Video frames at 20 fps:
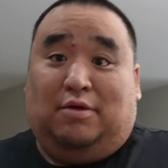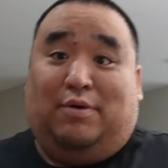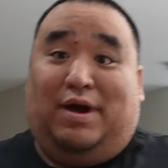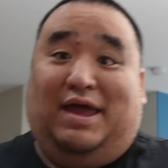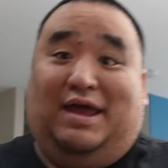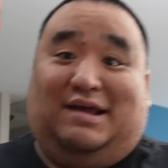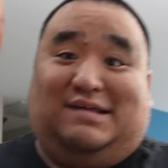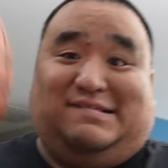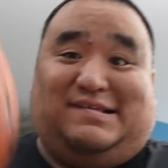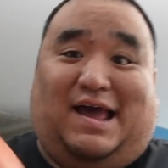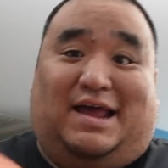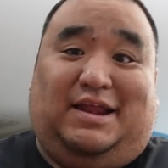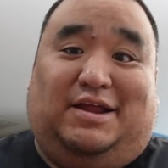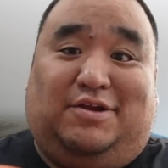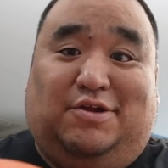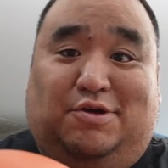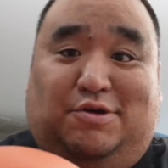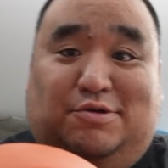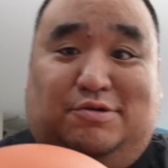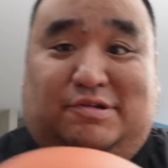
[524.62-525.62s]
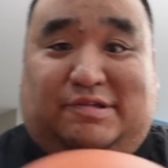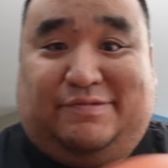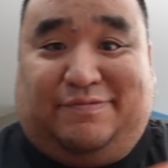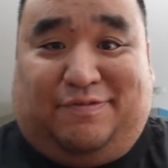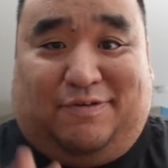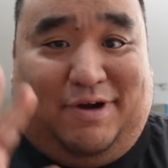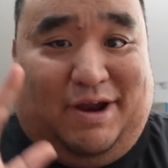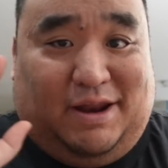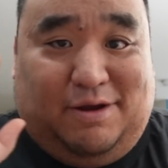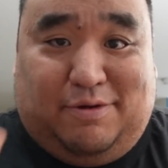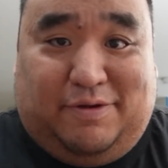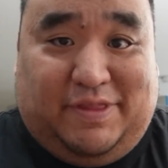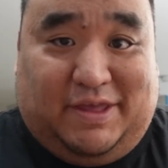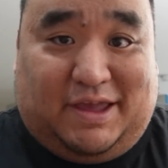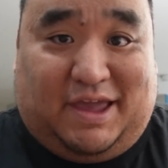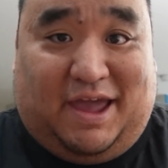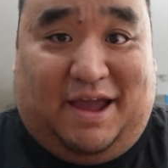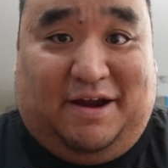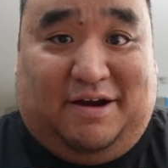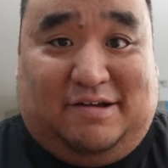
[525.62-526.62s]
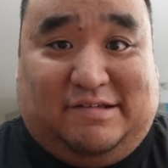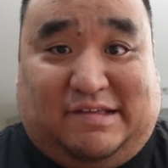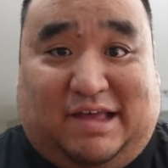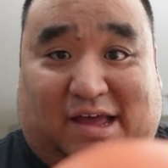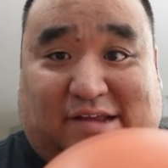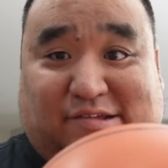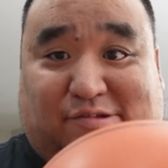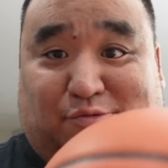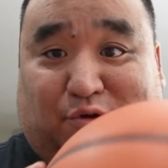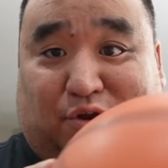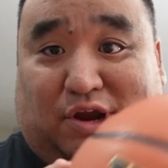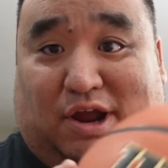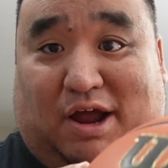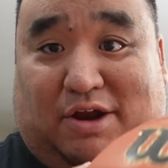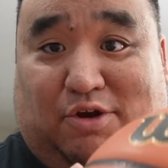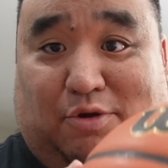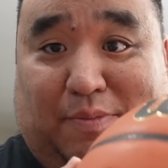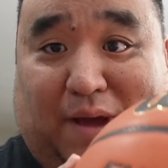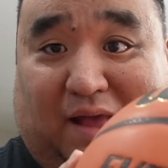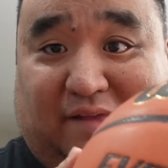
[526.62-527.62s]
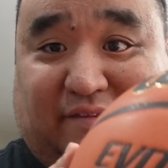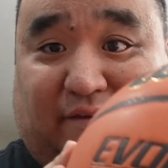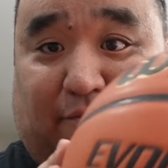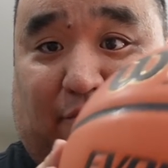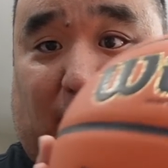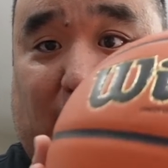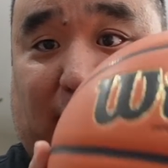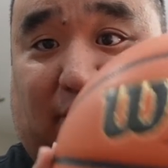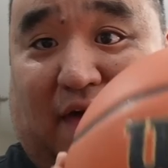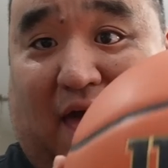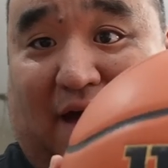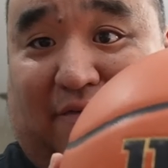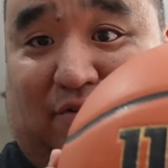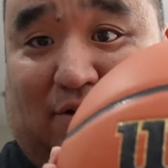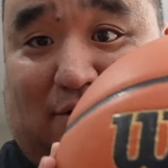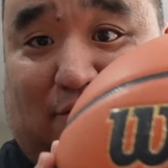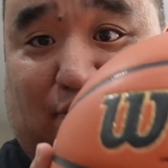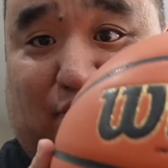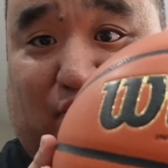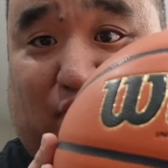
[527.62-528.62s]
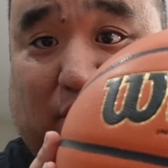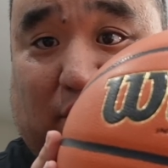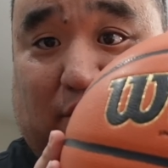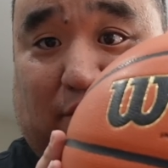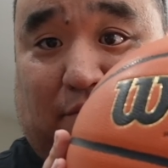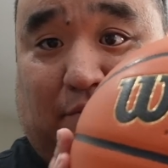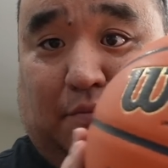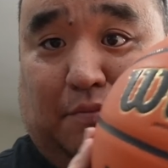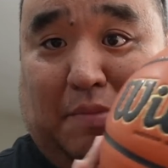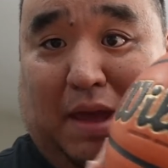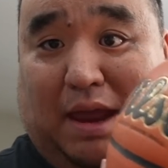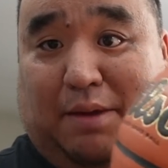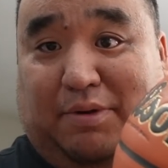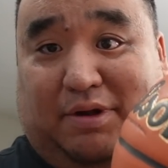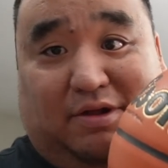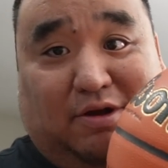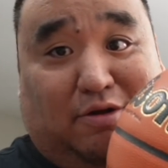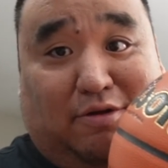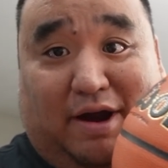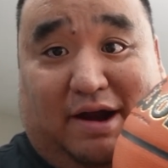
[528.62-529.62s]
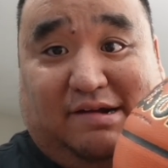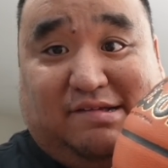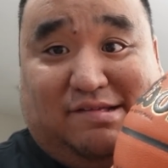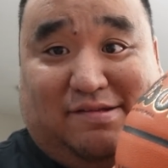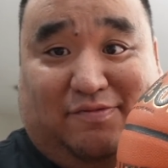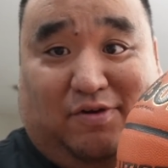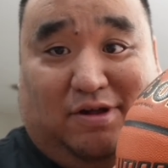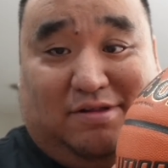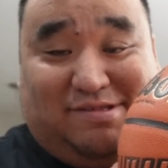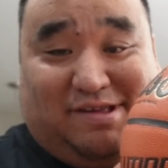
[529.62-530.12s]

the way, exciting news for anyone that cares. I just went and got new basketball. The Evolution, maybe the greatest of all